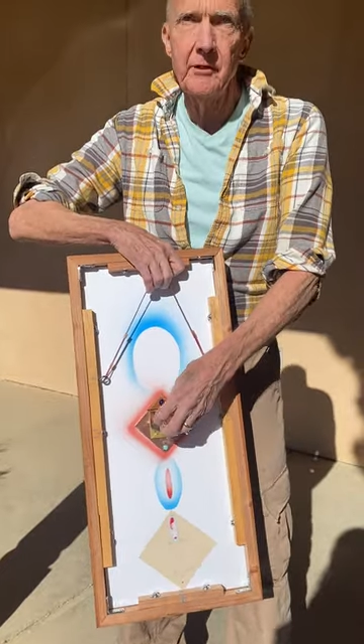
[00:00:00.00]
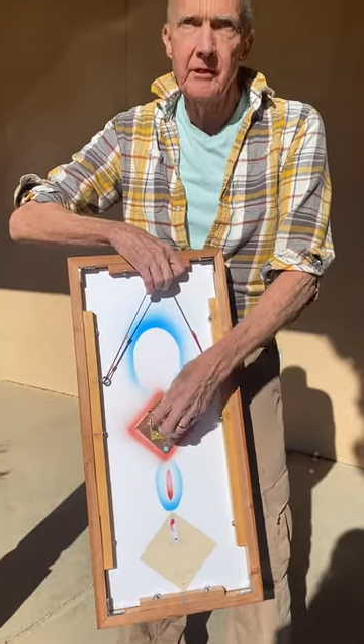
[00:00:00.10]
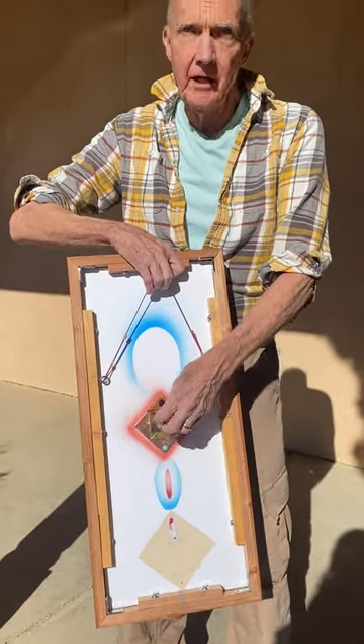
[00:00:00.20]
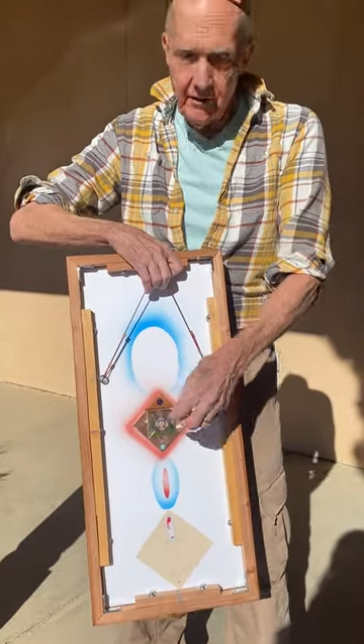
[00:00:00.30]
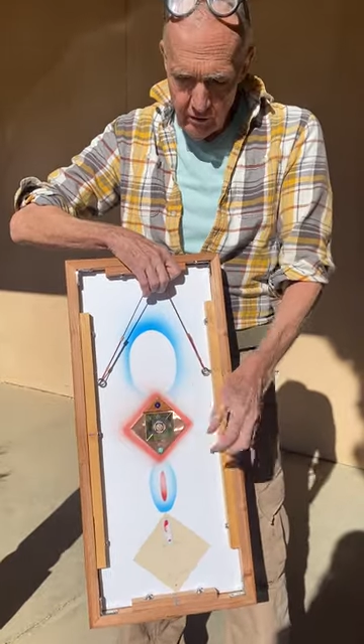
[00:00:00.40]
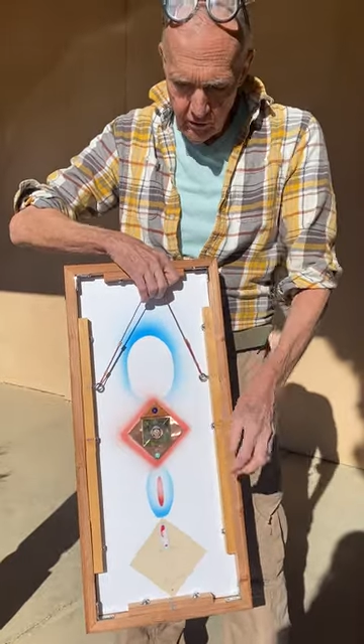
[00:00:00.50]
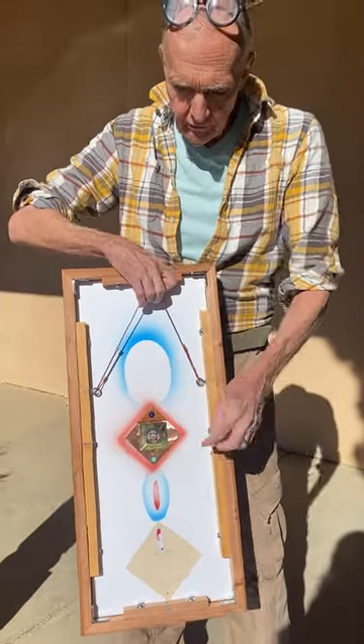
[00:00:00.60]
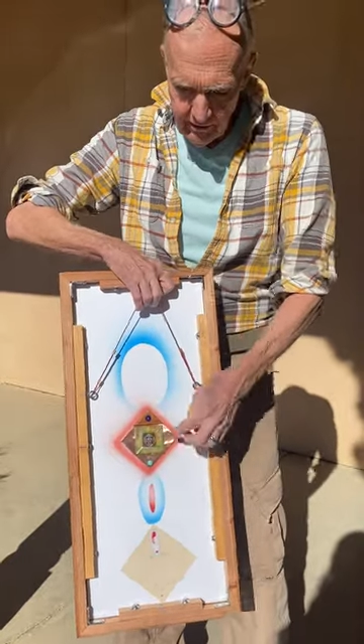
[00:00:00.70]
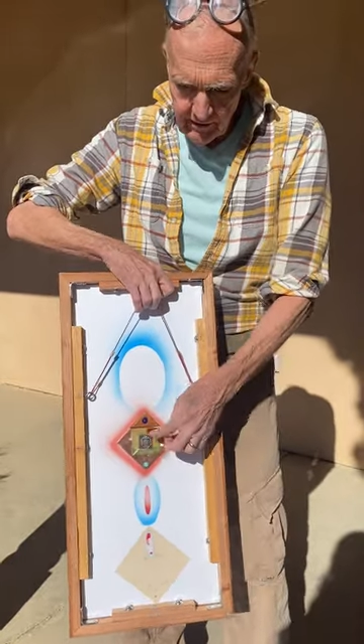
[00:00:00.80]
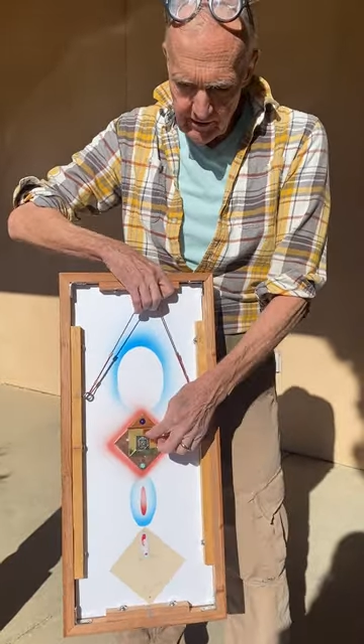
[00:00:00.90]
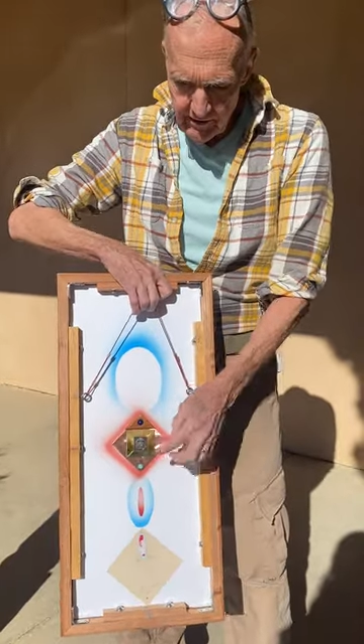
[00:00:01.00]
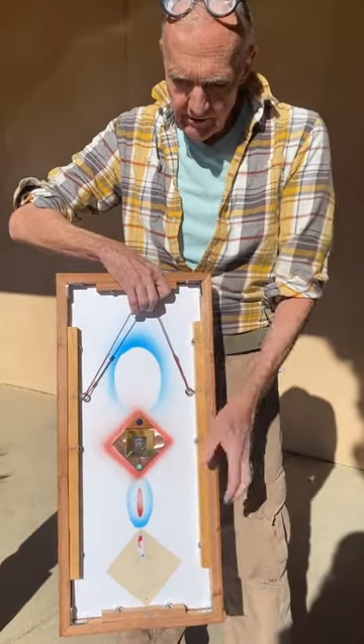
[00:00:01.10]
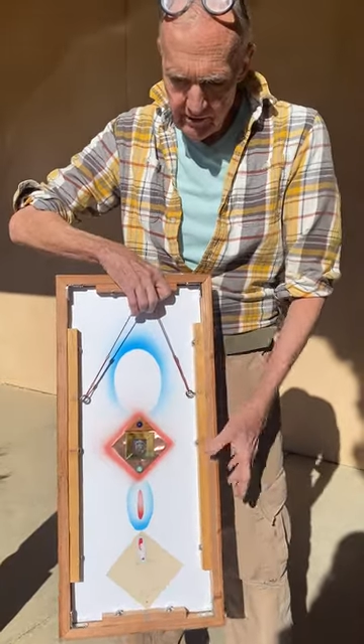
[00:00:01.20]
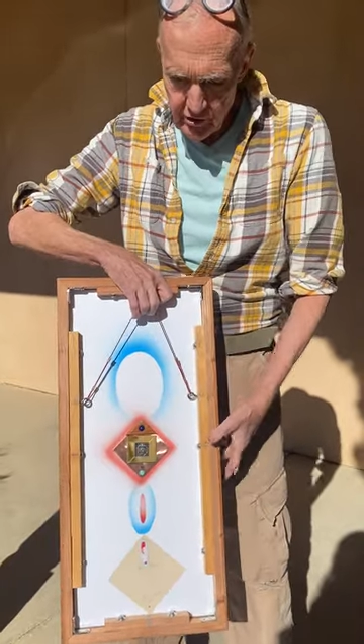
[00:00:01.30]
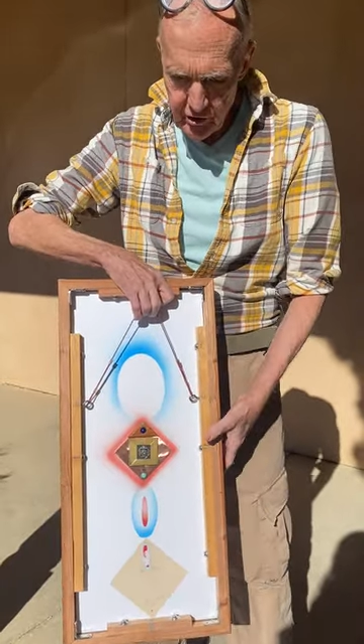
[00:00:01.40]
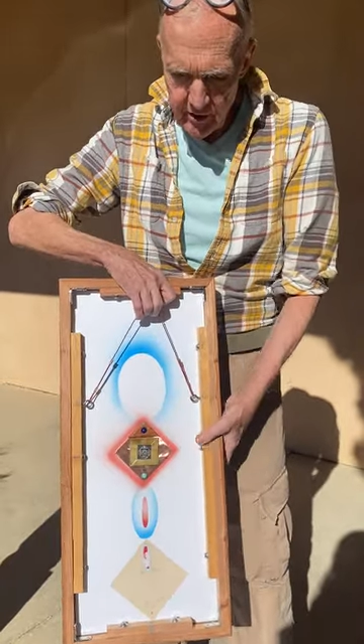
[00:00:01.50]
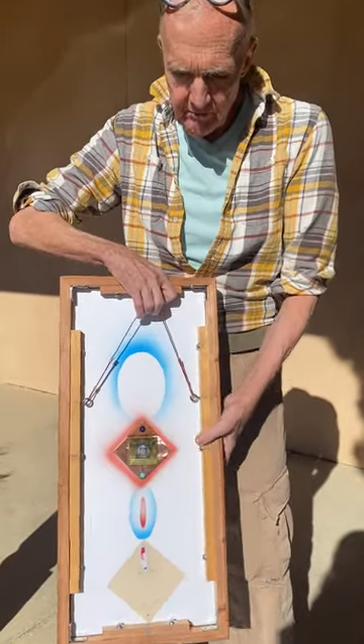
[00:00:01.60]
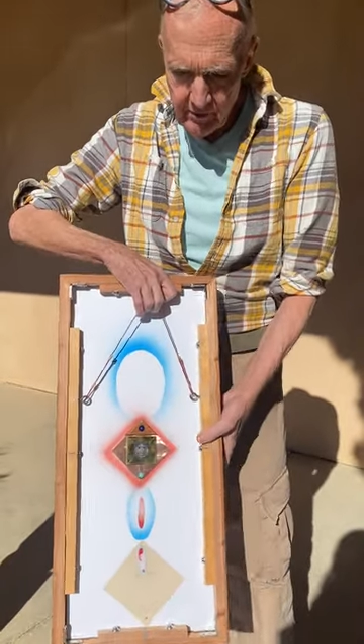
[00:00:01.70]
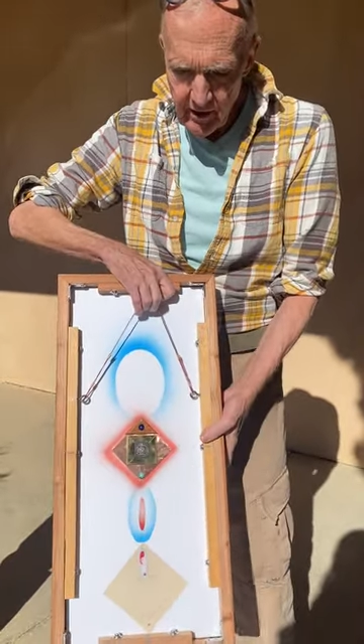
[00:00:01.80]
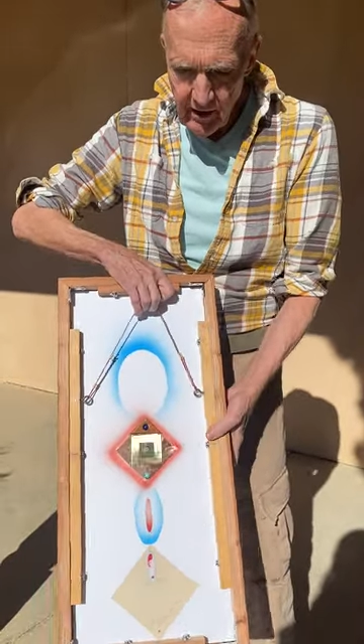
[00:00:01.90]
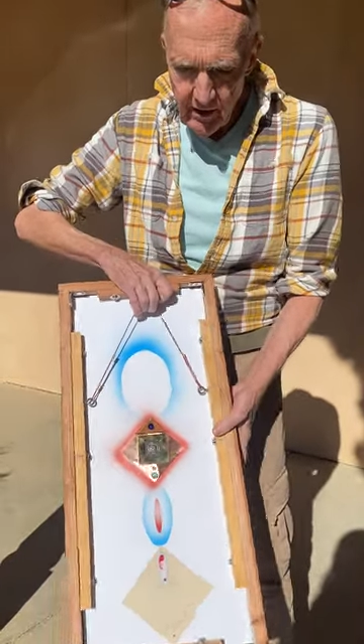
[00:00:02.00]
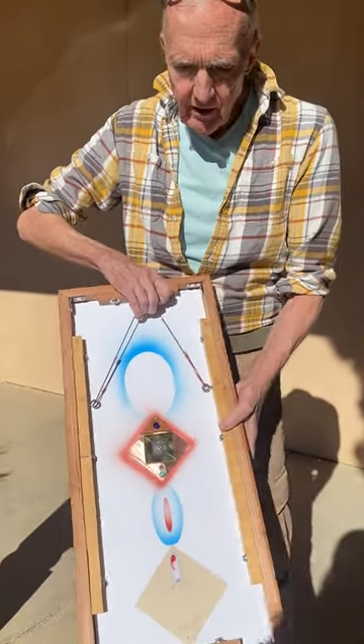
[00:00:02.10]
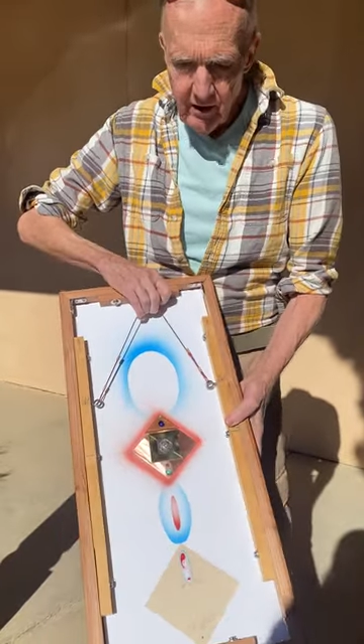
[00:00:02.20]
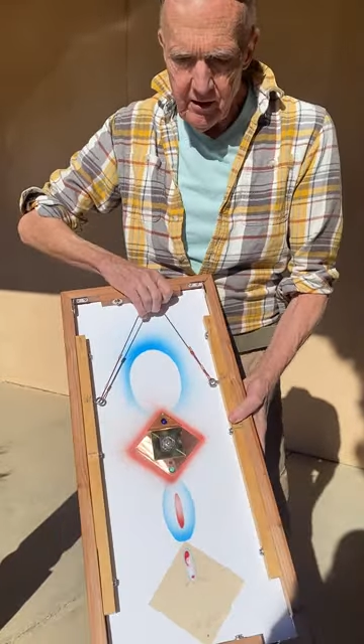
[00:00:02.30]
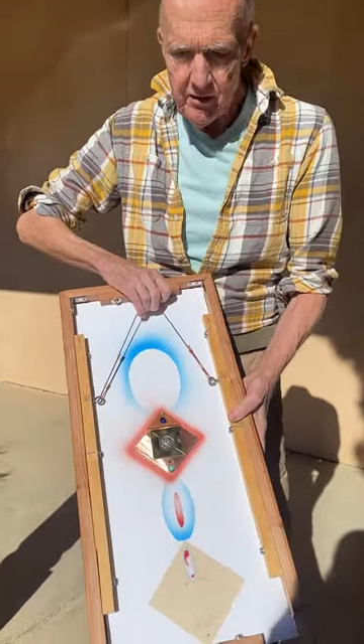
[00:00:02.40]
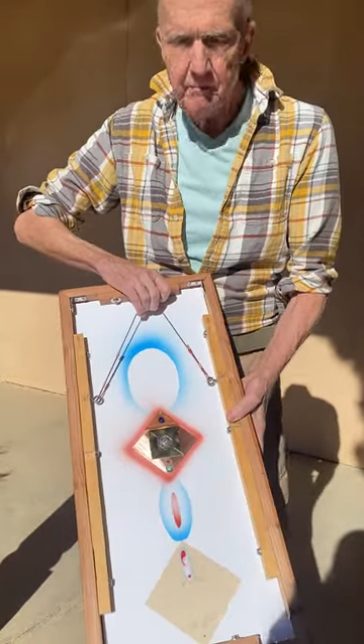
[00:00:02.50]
that I coded in the chip. It's